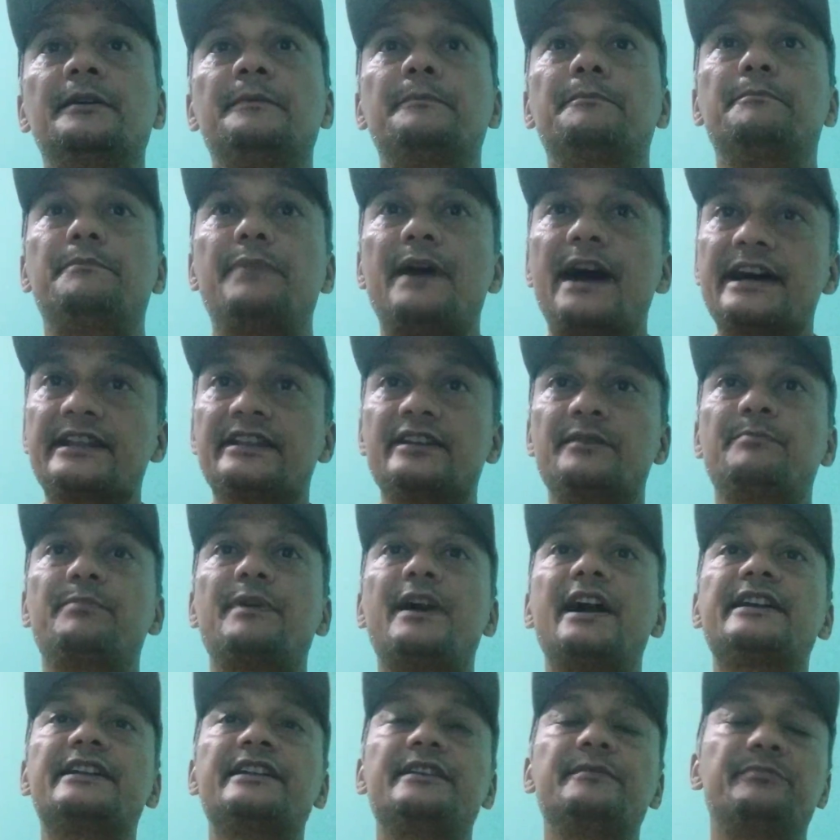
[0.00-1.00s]
by the
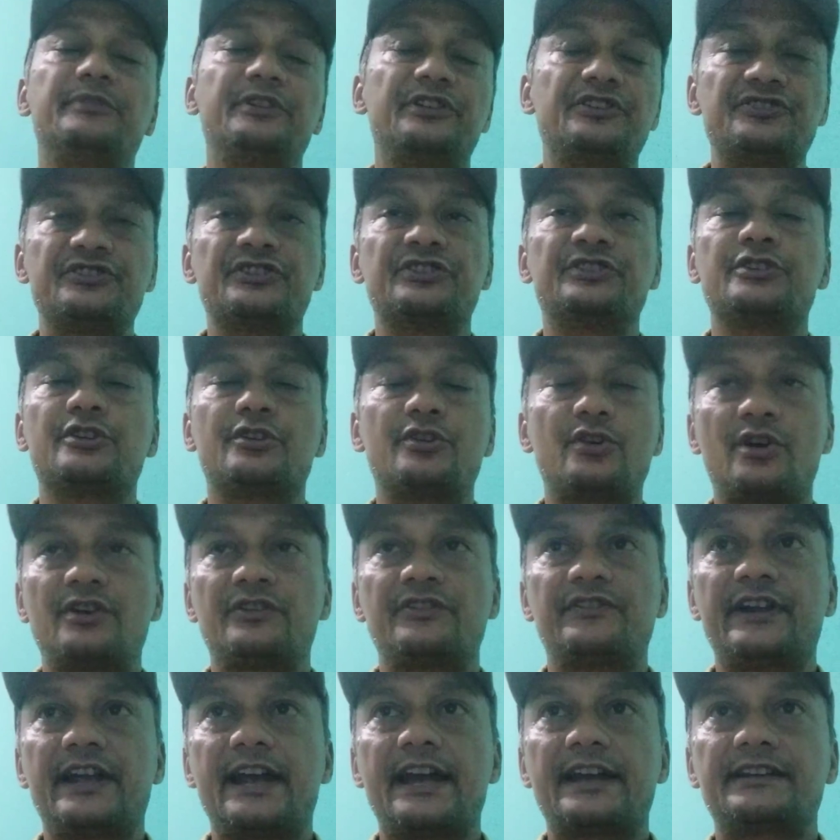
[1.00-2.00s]
party breaching the
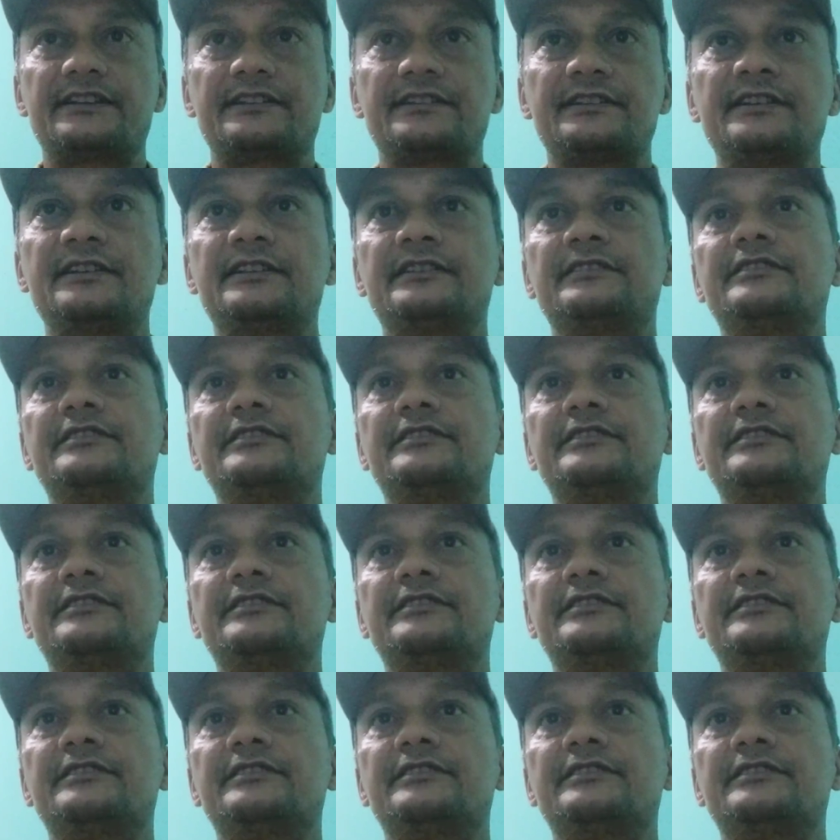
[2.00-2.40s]
contract.